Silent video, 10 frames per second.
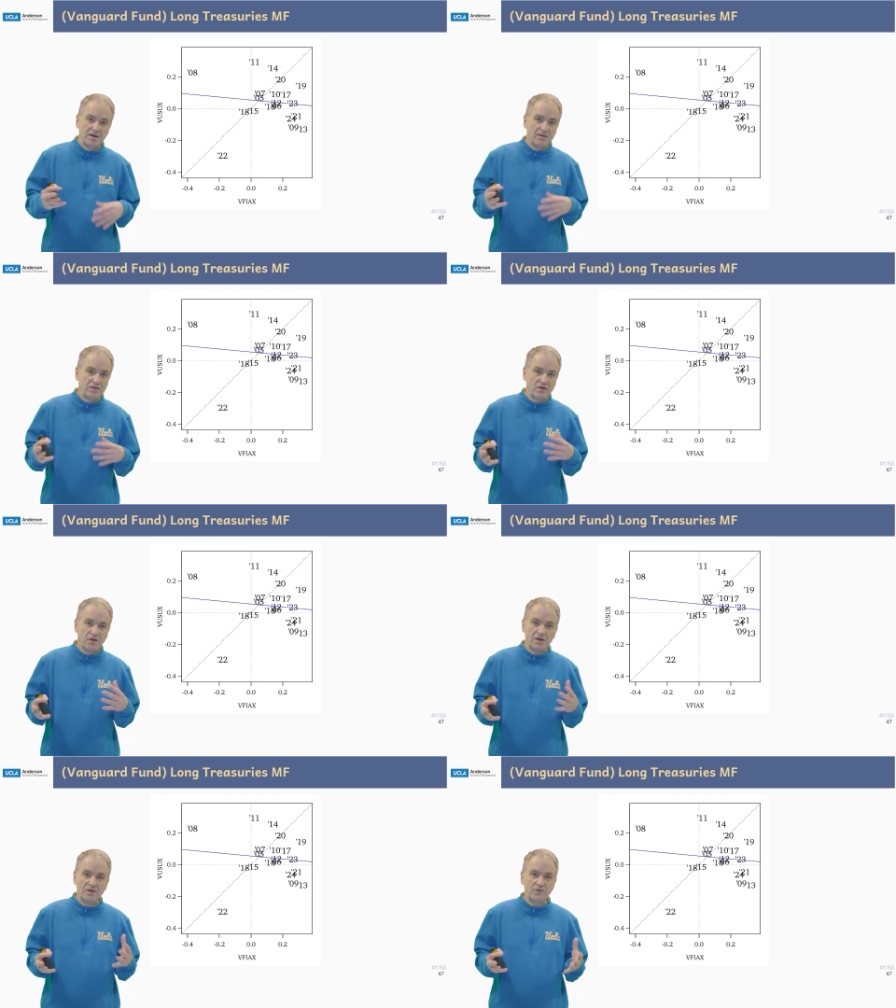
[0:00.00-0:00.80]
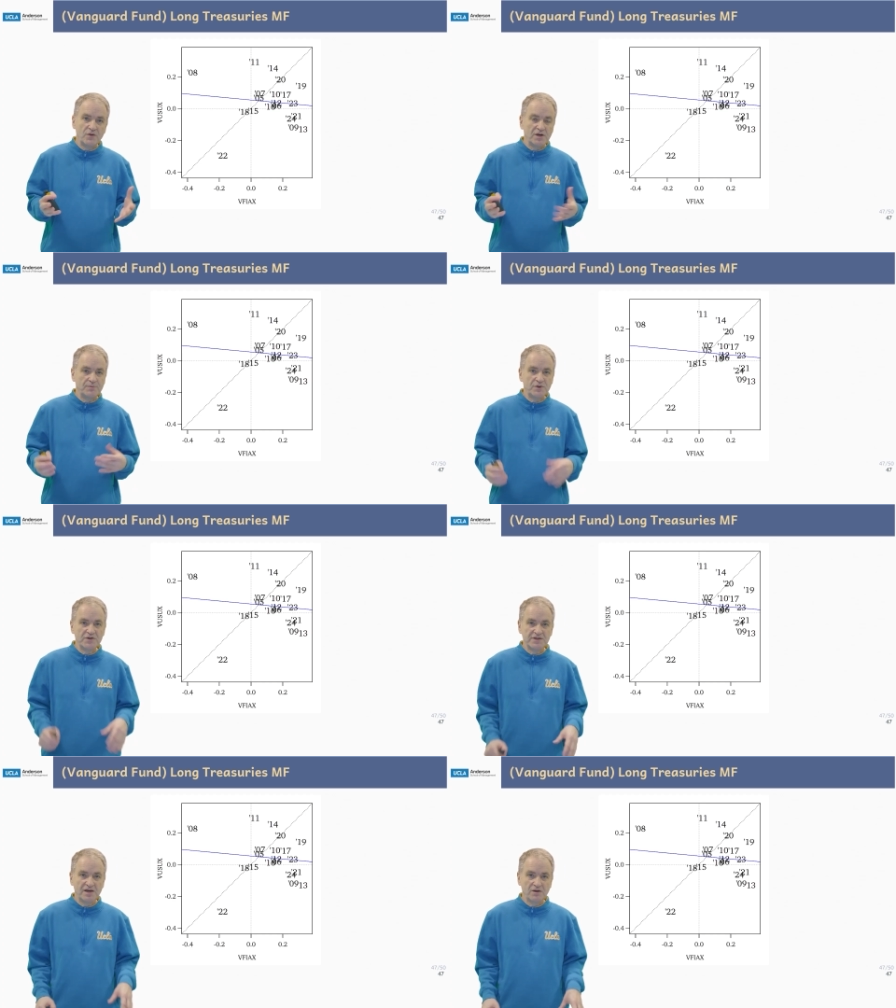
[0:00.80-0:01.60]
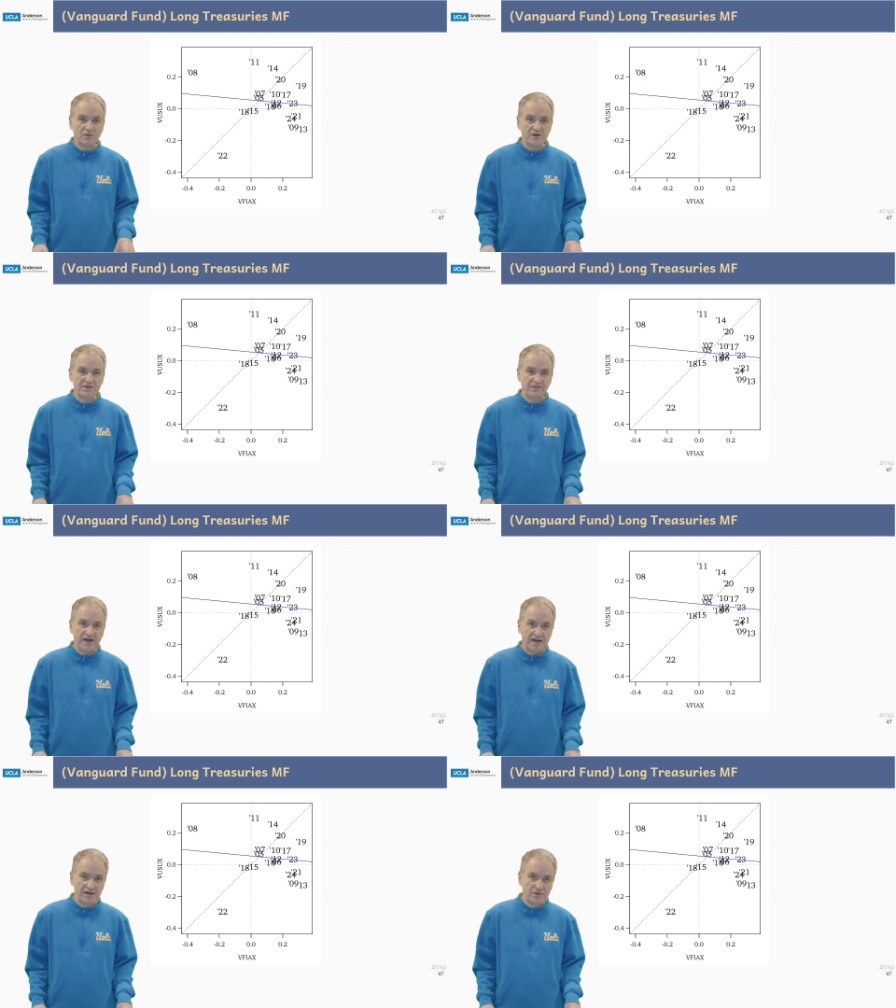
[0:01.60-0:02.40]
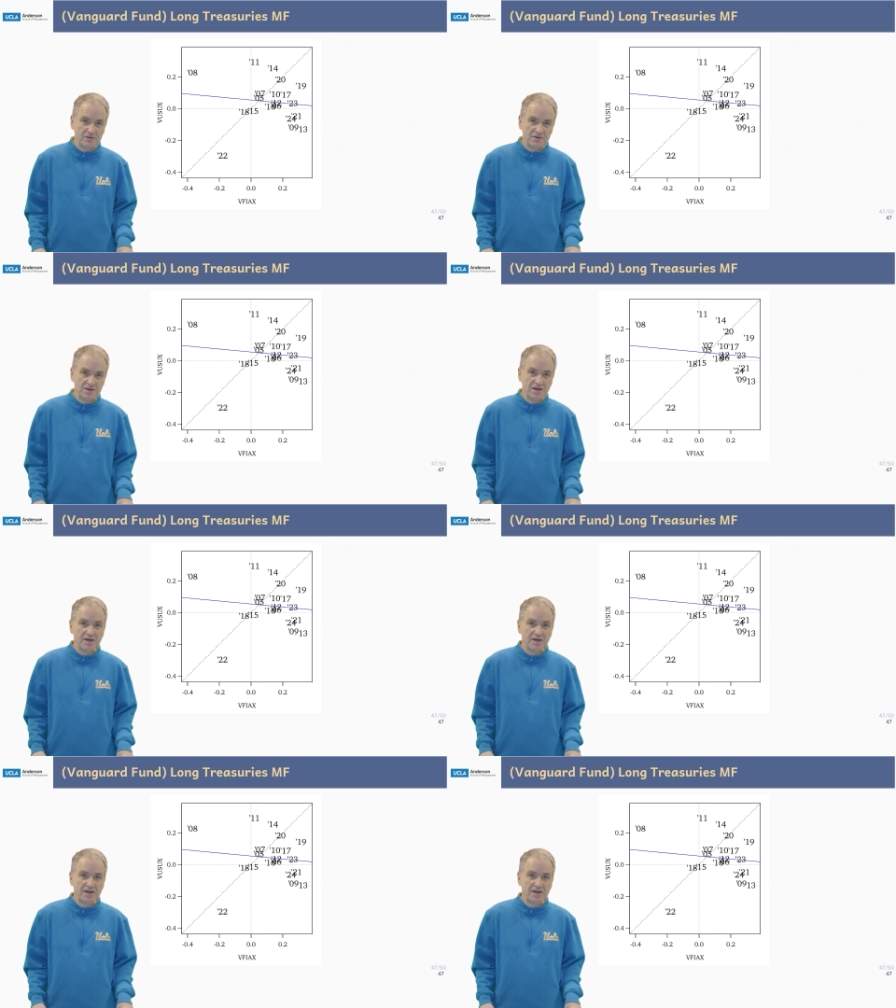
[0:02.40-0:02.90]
30-40% of its values.